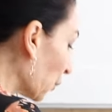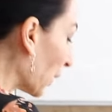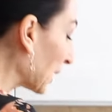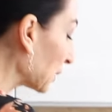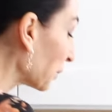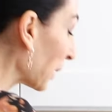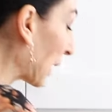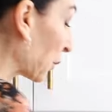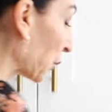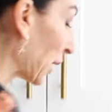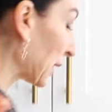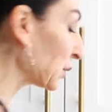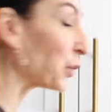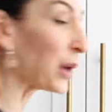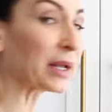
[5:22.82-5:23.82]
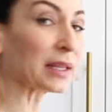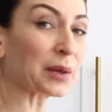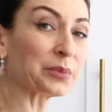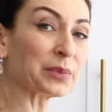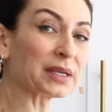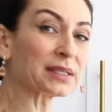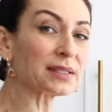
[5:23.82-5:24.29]
one by one, while
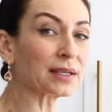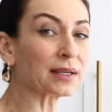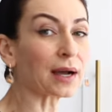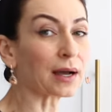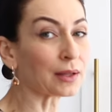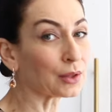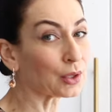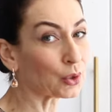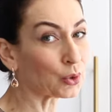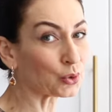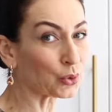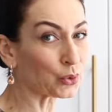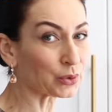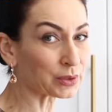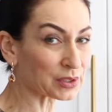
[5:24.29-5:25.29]
I'm mixing on low